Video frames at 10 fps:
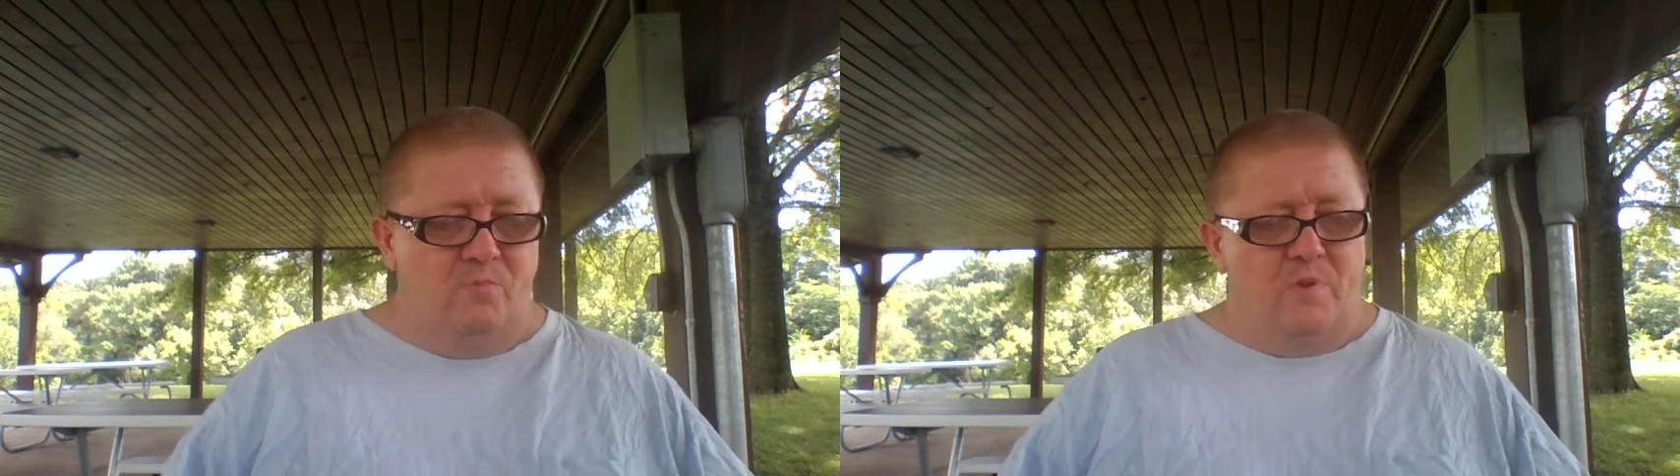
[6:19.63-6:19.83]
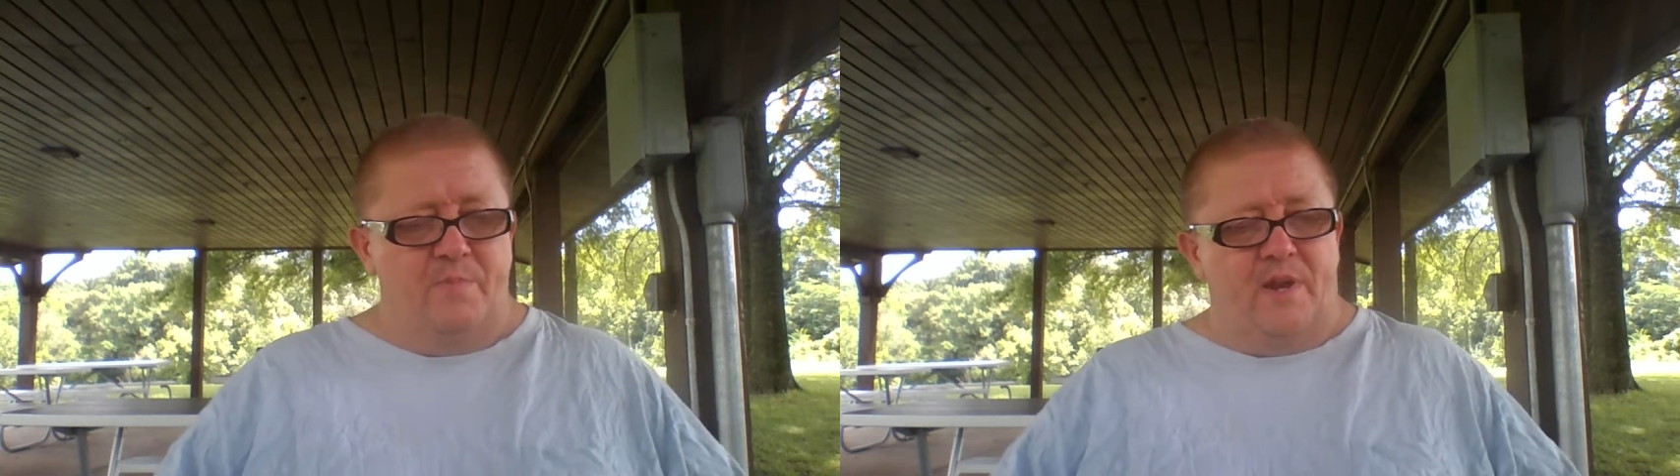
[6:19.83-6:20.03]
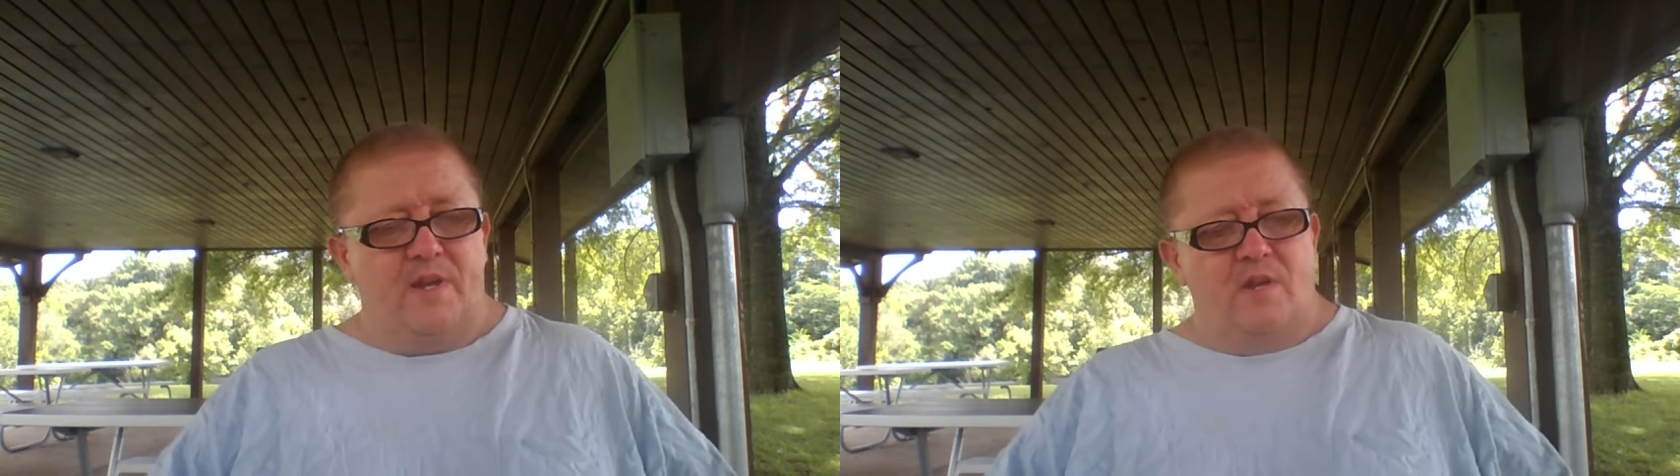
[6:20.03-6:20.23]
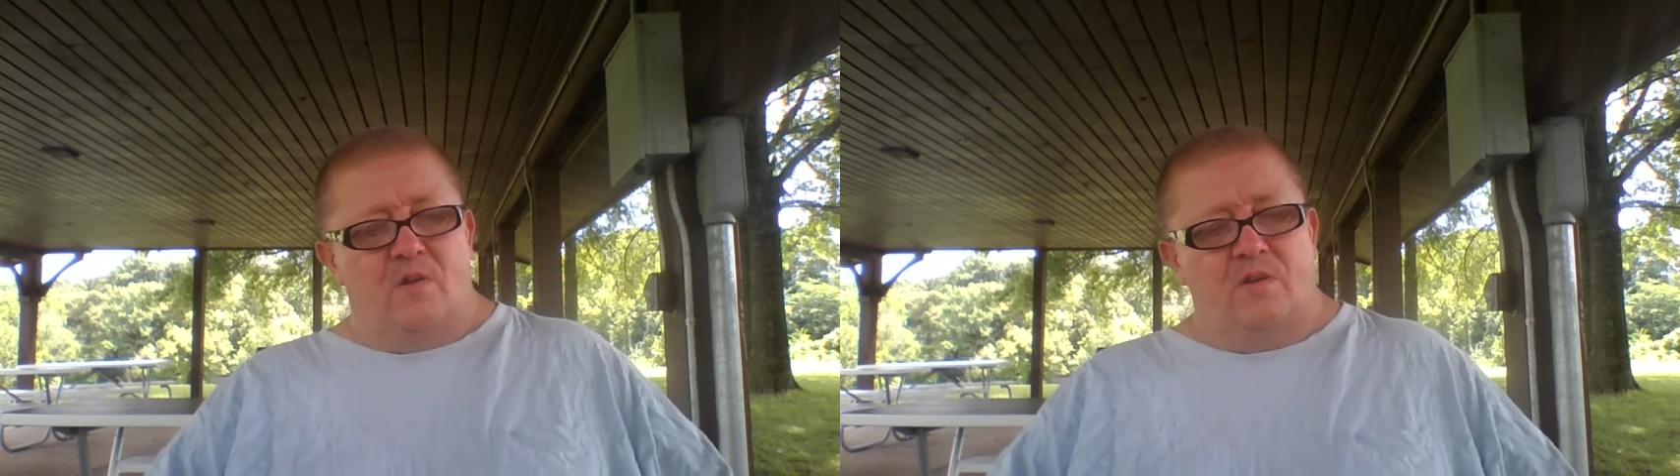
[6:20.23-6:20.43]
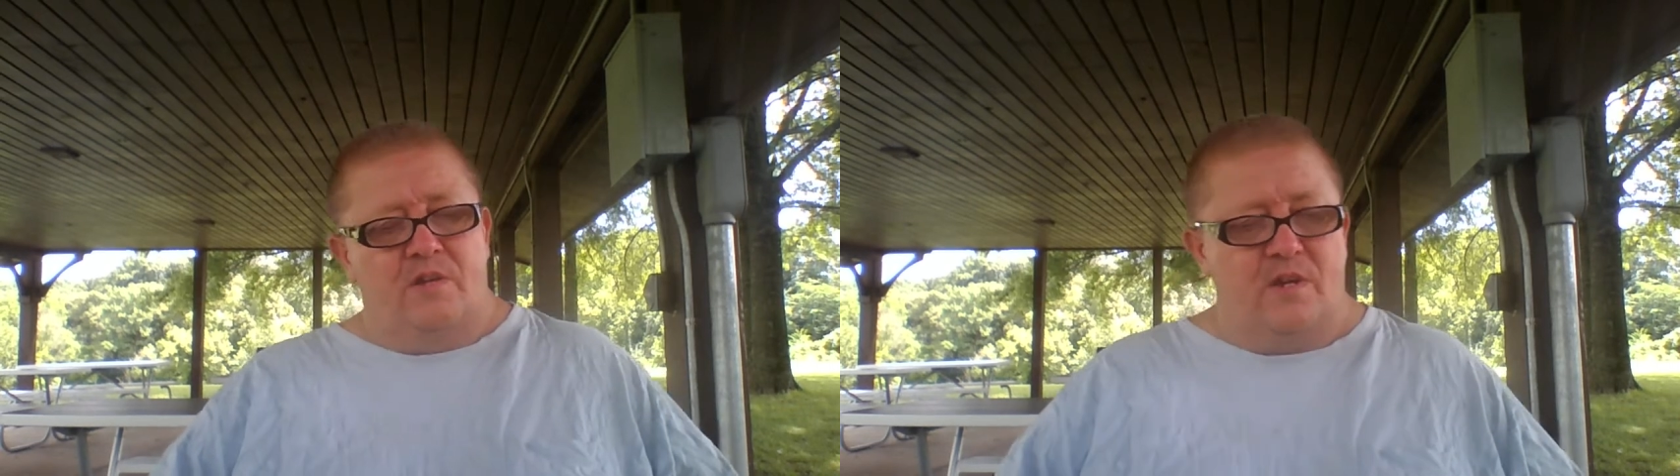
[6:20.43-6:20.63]
when making
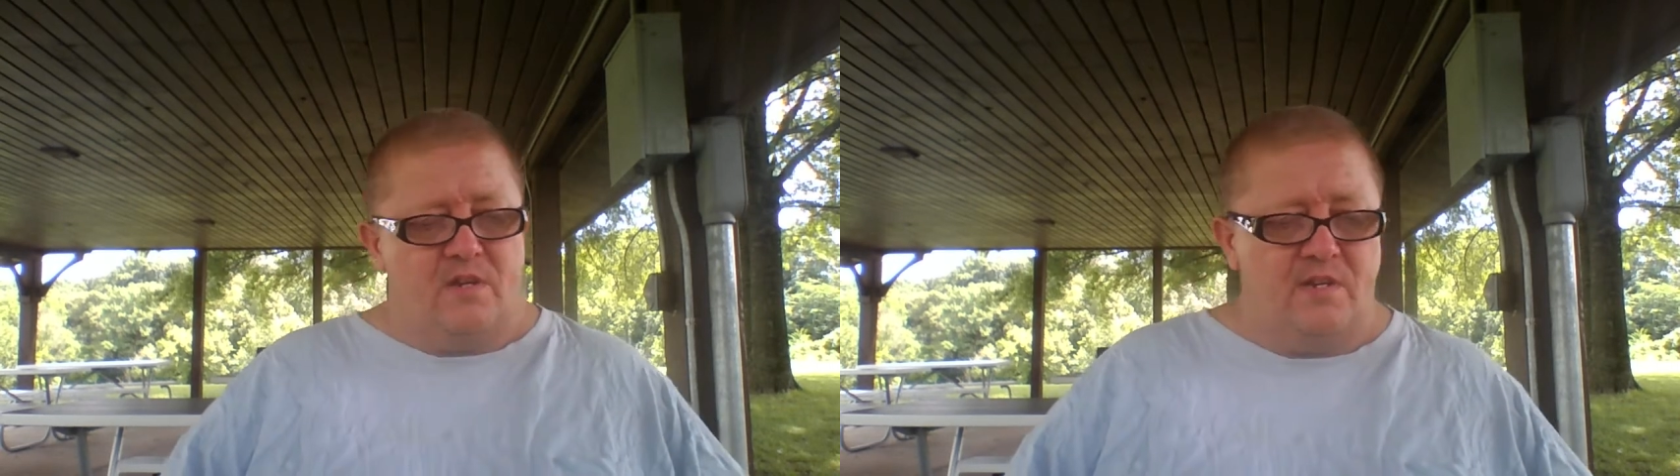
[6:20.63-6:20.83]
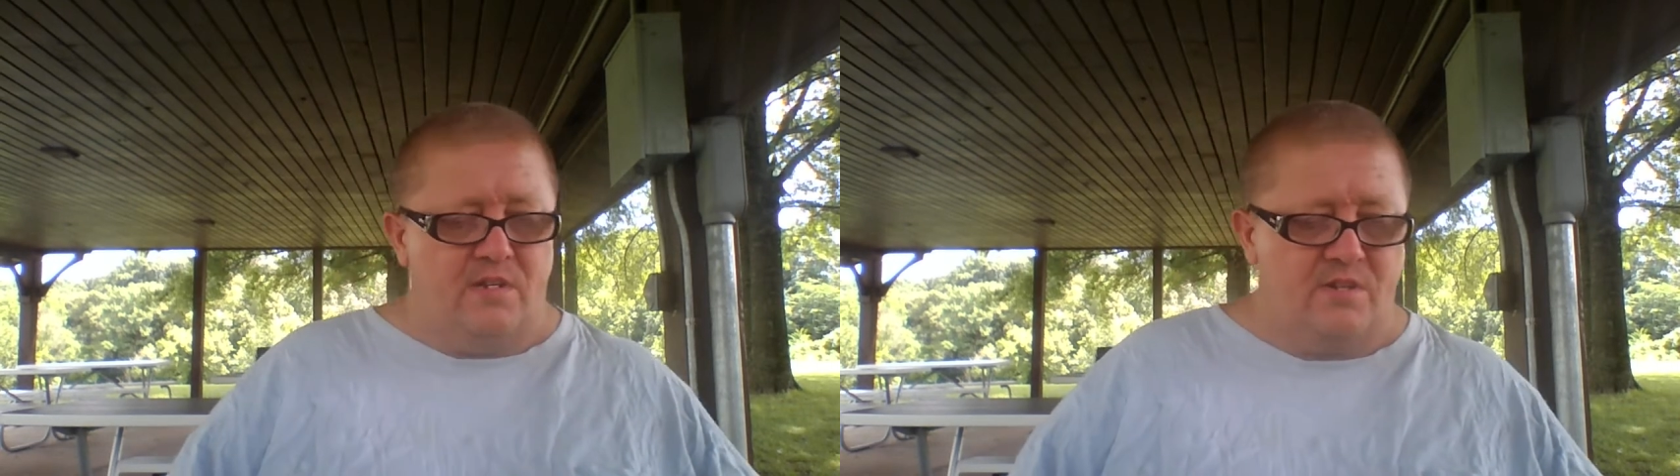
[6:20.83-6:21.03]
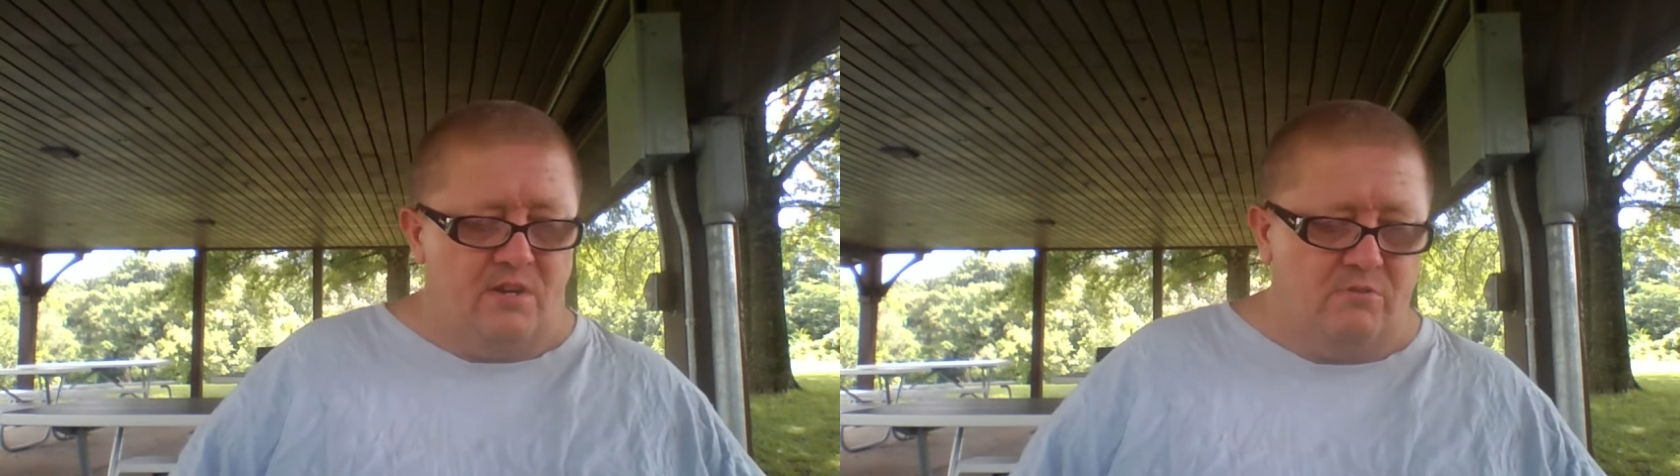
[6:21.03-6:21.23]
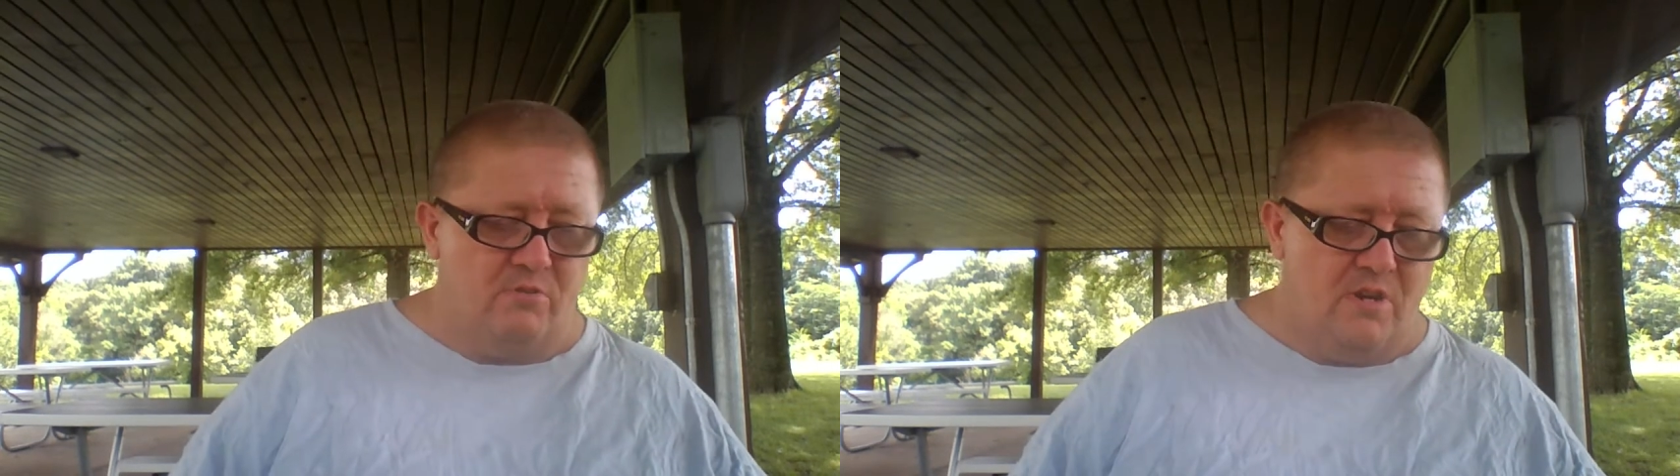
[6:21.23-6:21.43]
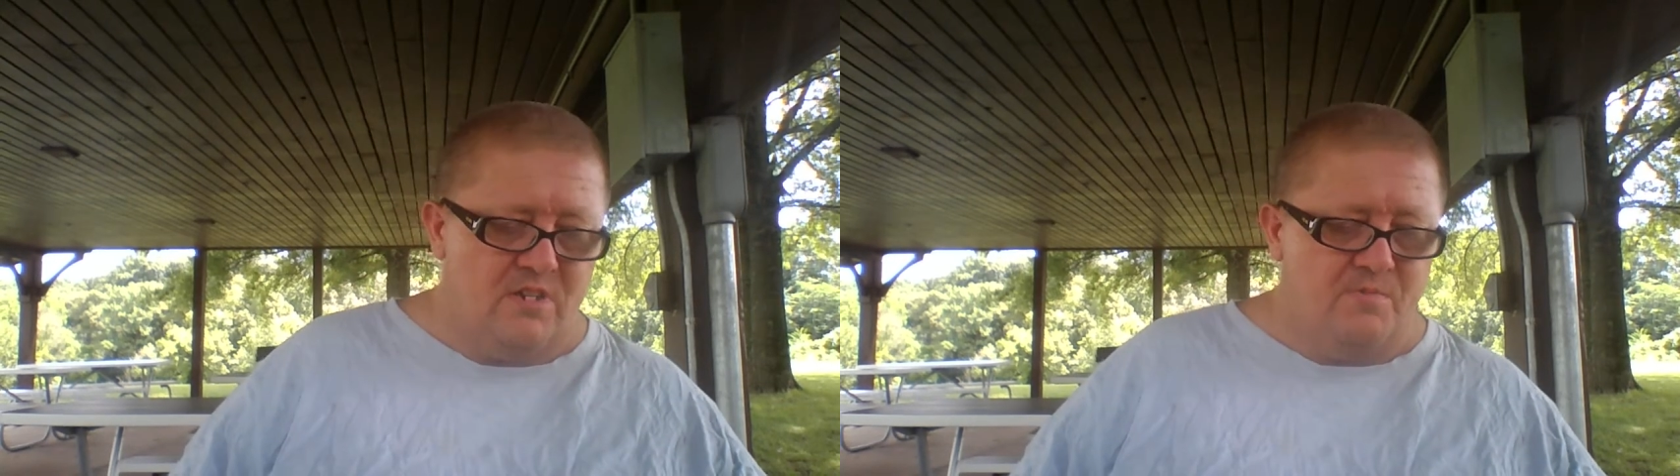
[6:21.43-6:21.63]
on-the-air test
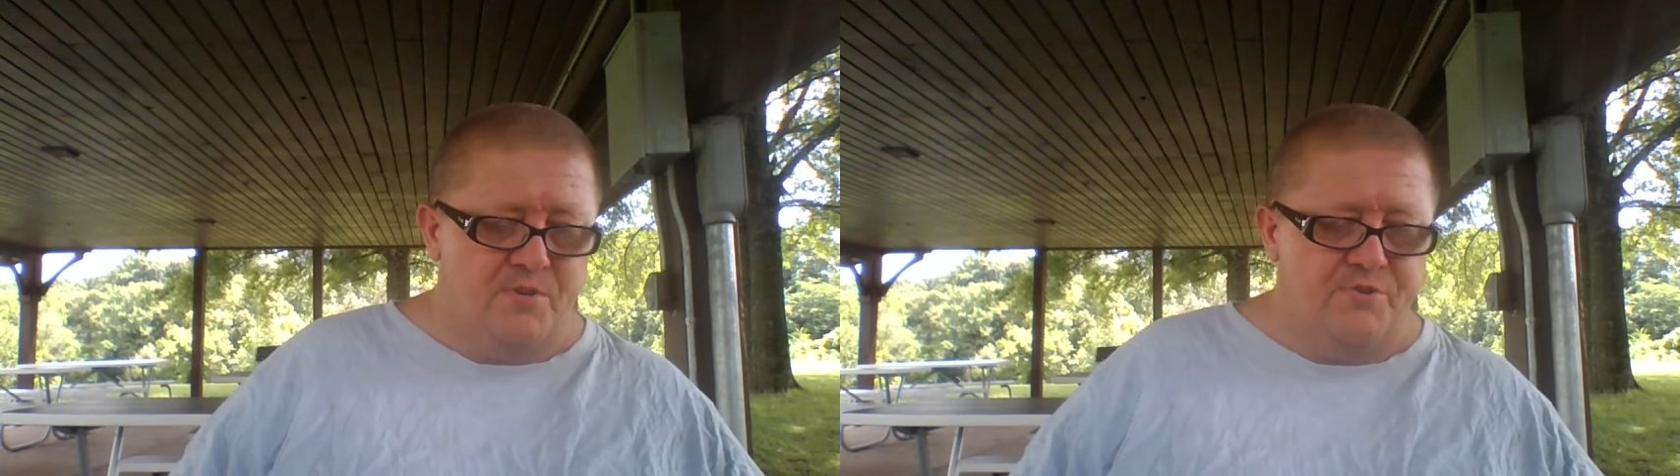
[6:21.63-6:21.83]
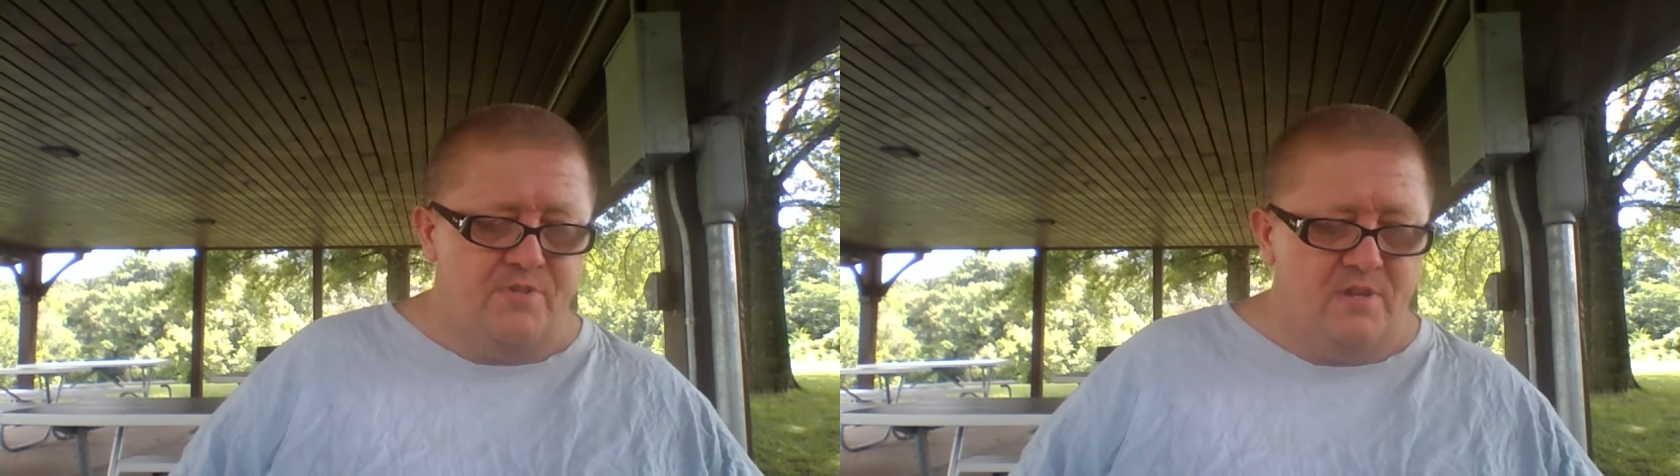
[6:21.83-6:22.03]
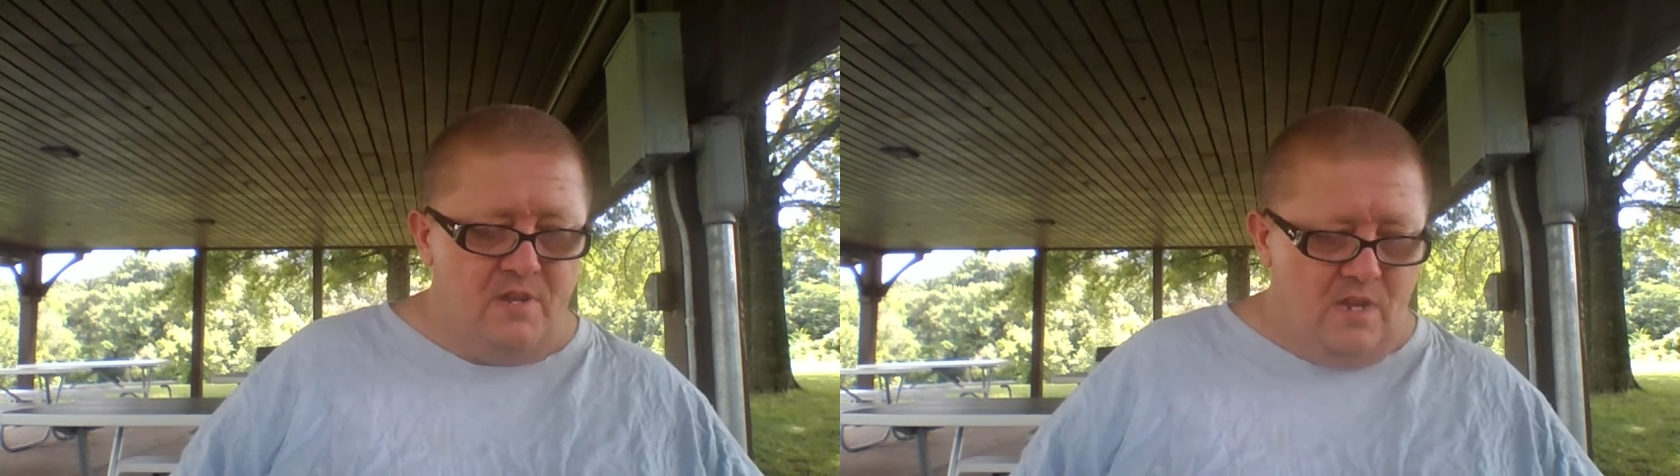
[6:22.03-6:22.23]
transmissions